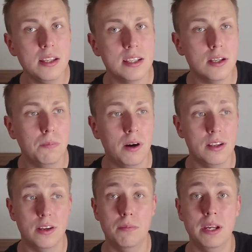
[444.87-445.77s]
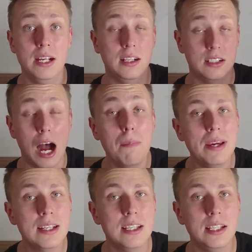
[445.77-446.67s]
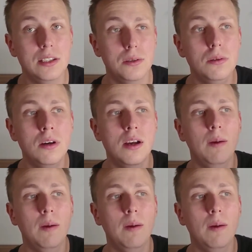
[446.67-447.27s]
it's still part of their main topics that they do.